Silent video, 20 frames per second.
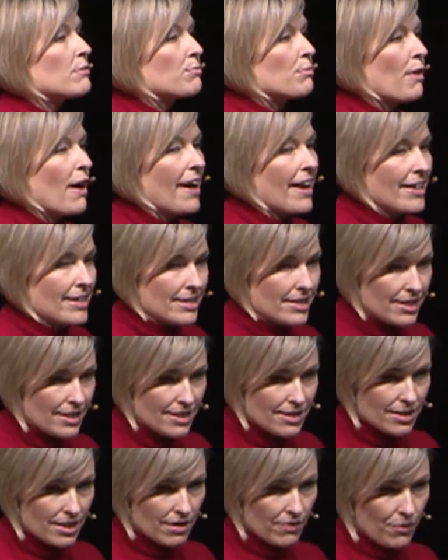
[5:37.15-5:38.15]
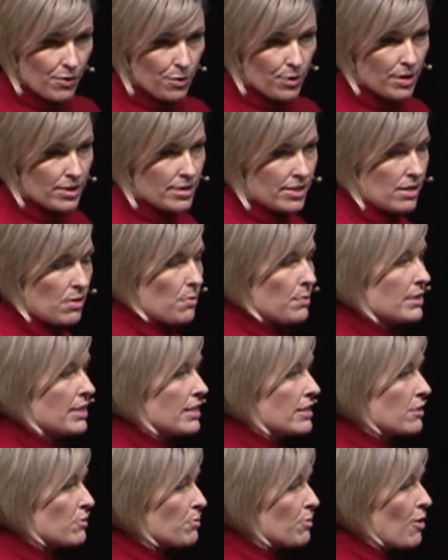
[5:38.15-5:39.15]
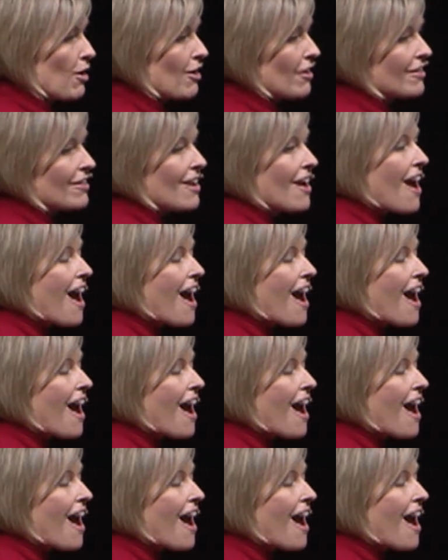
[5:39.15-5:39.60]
right instead of focusing on what they did wrong,